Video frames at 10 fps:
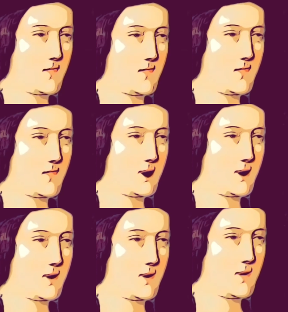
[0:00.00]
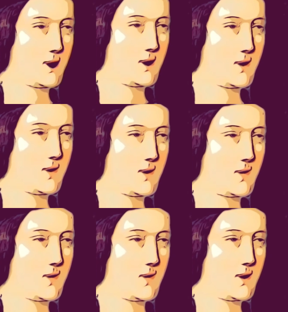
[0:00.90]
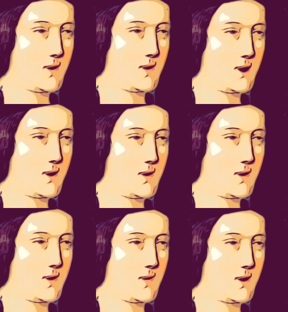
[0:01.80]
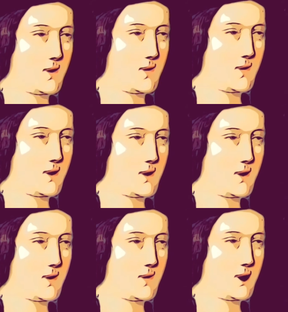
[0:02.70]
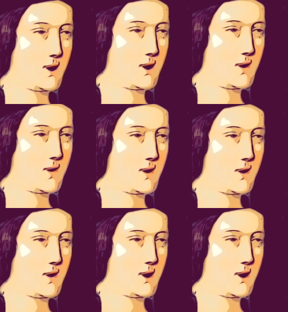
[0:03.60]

Mrs. Wensley tells me that you have been learning all about